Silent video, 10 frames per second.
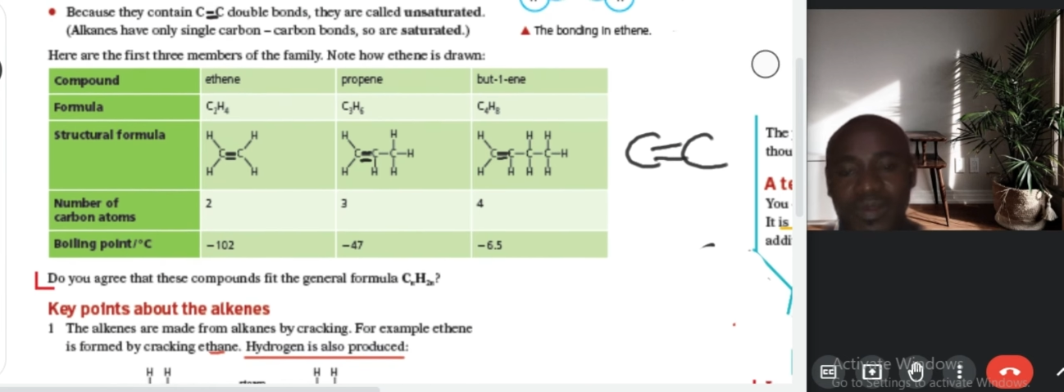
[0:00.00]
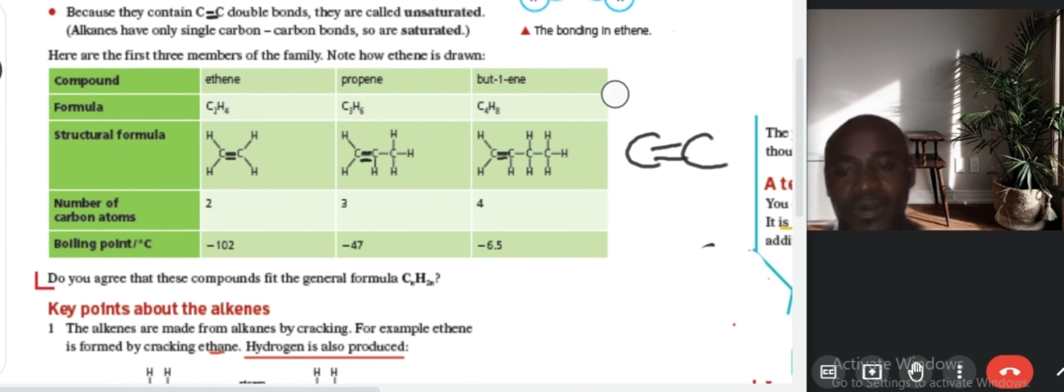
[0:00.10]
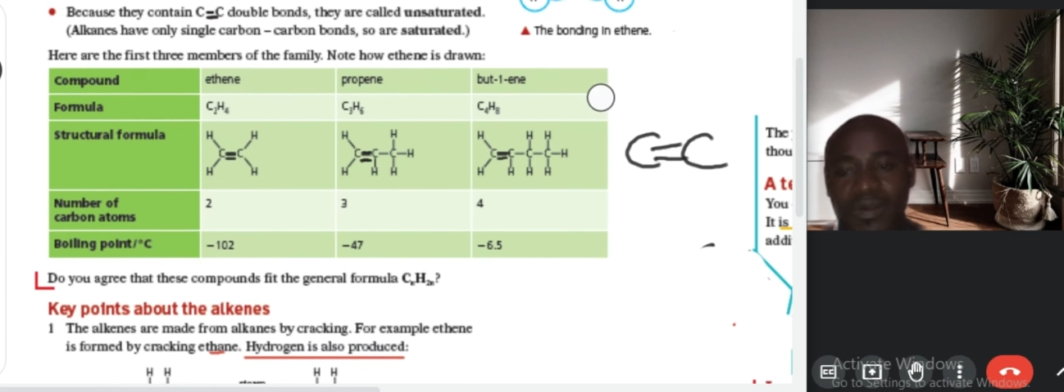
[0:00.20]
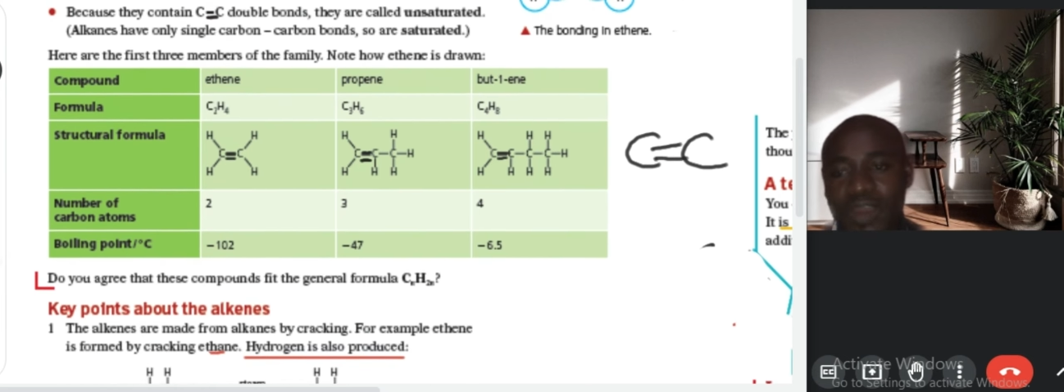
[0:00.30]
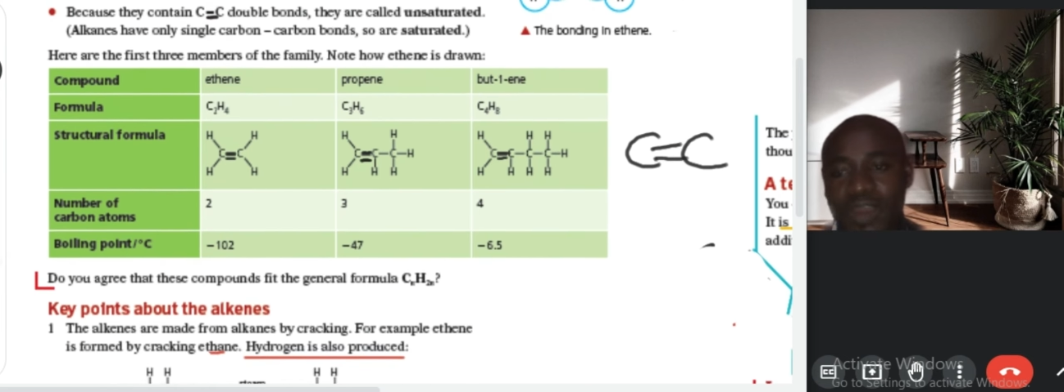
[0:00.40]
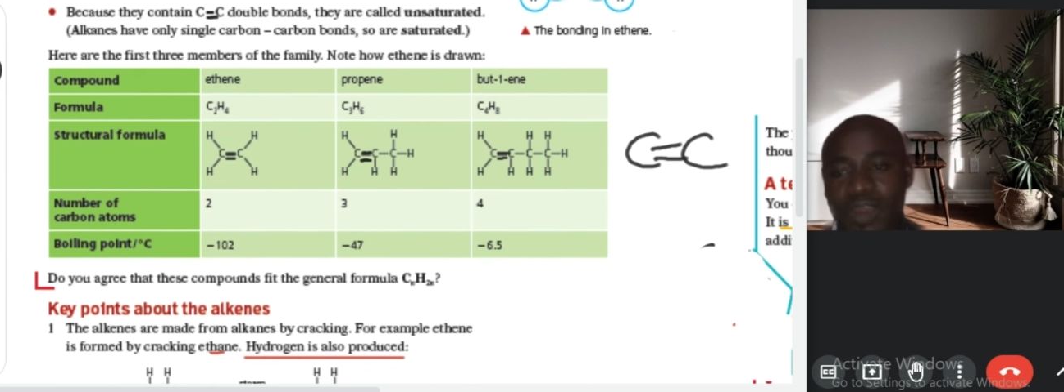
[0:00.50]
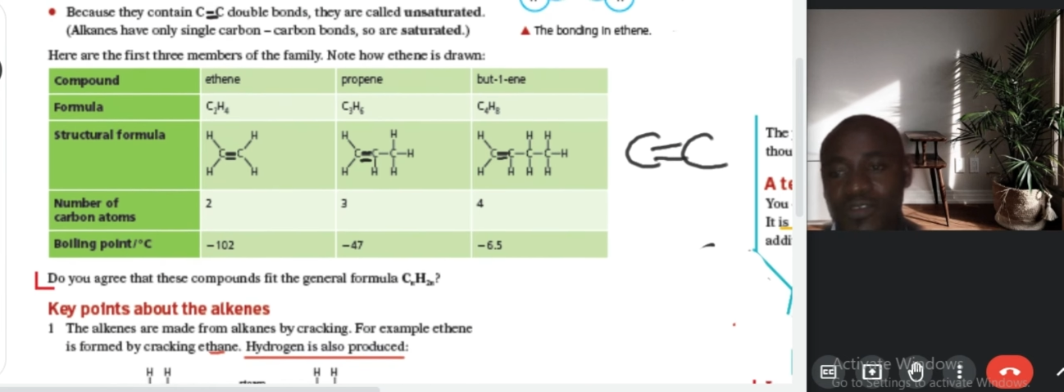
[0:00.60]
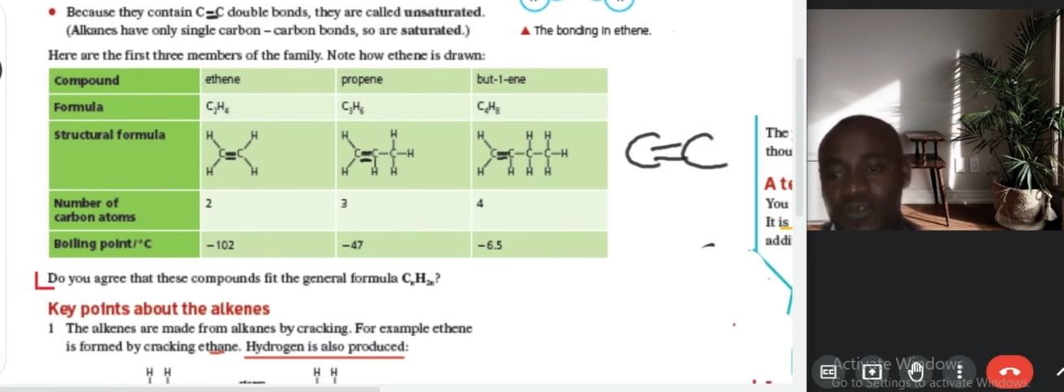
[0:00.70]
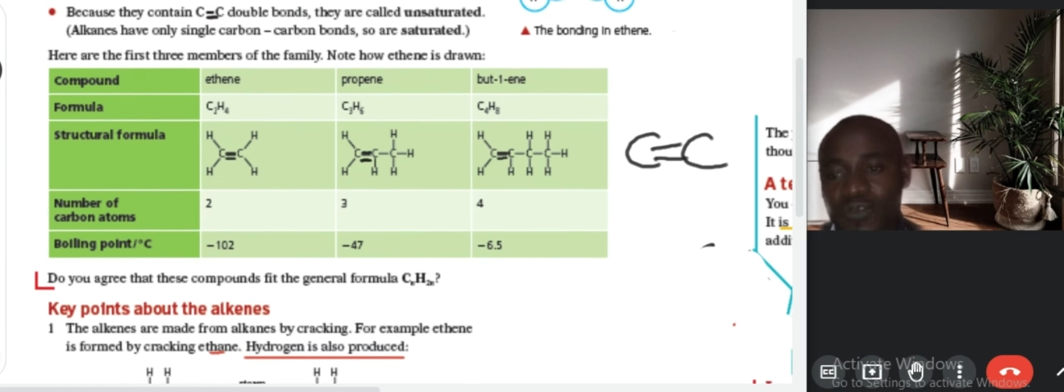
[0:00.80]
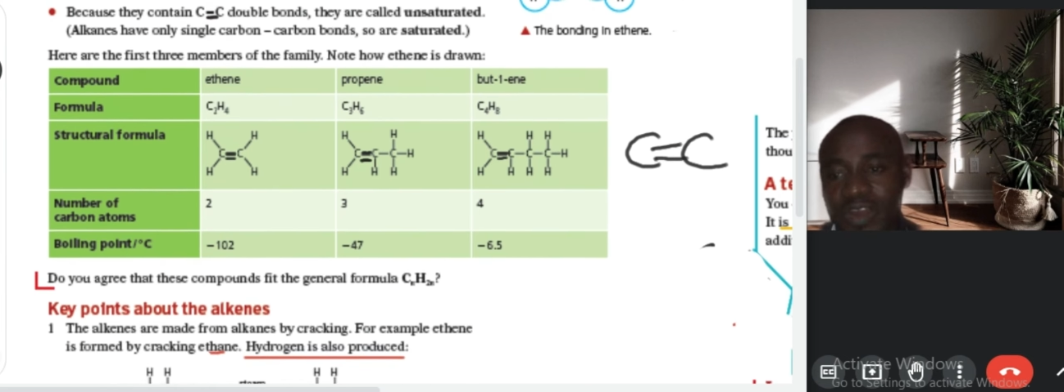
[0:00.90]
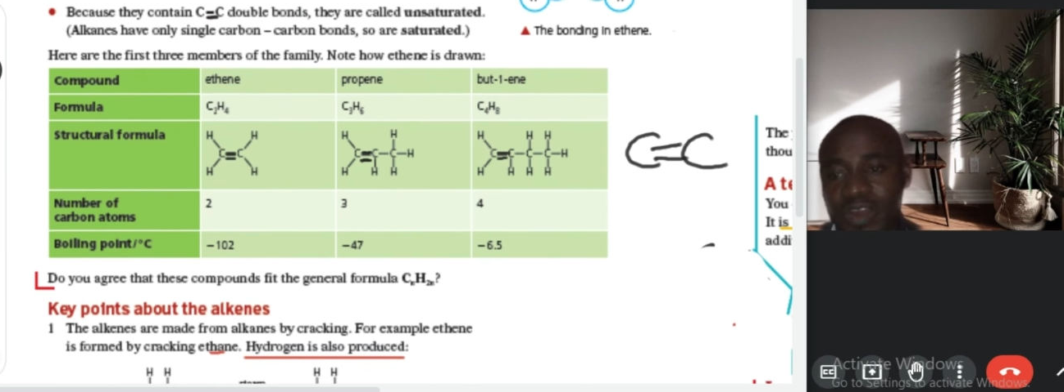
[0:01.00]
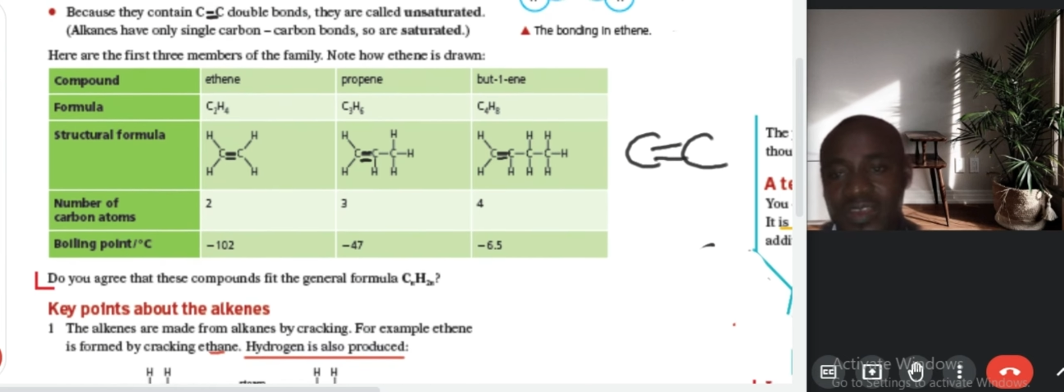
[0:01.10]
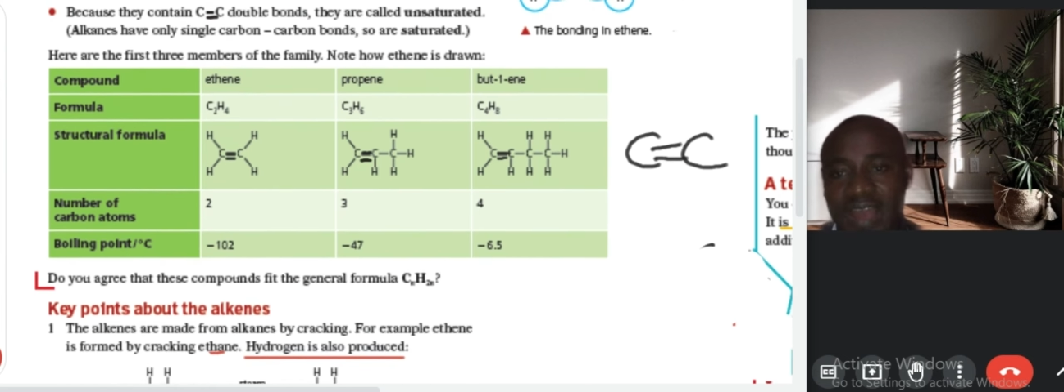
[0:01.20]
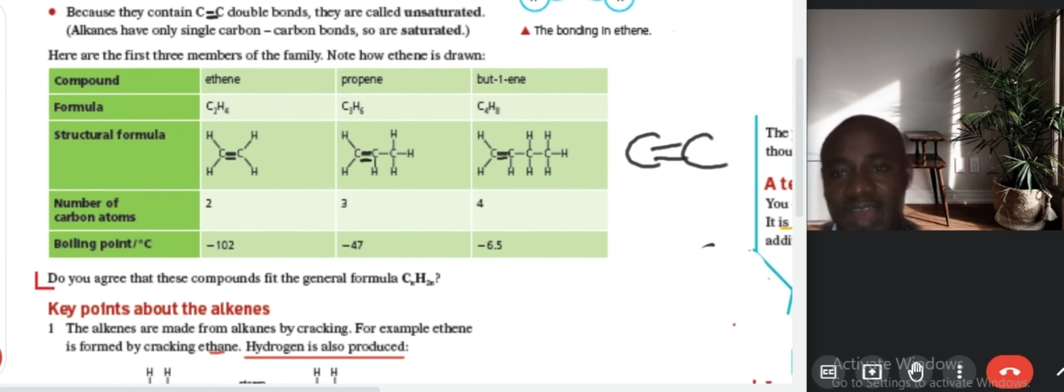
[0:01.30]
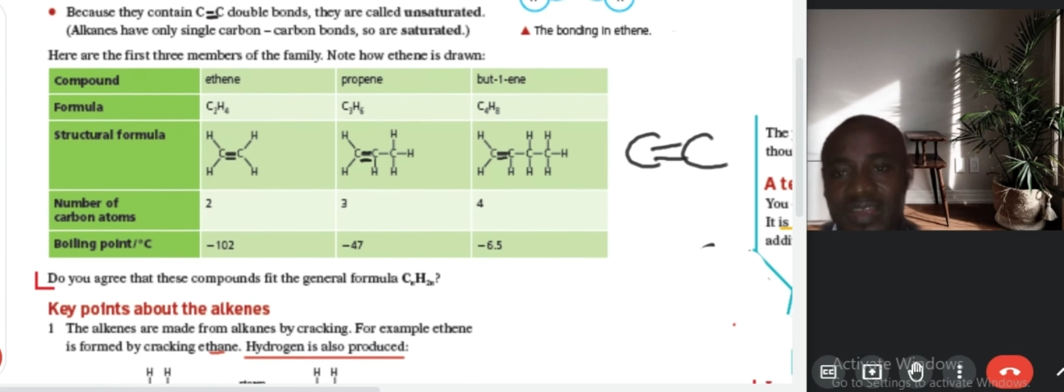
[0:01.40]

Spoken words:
Okay, so for instance,